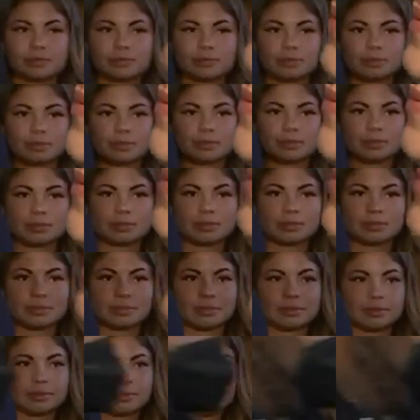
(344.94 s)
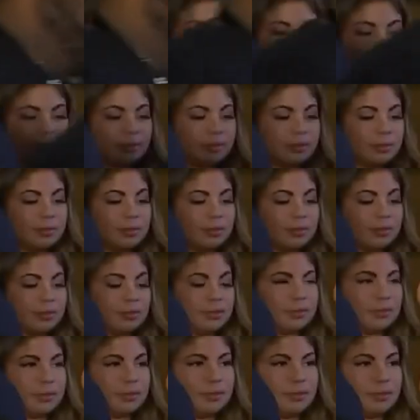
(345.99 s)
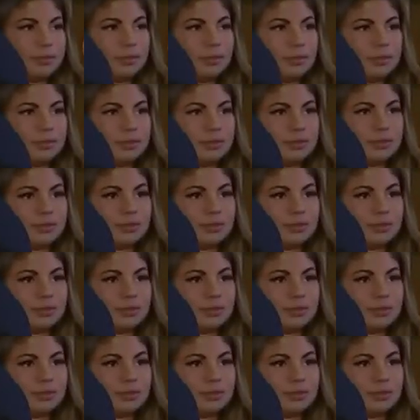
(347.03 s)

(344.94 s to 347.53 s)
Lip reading: (not speaking)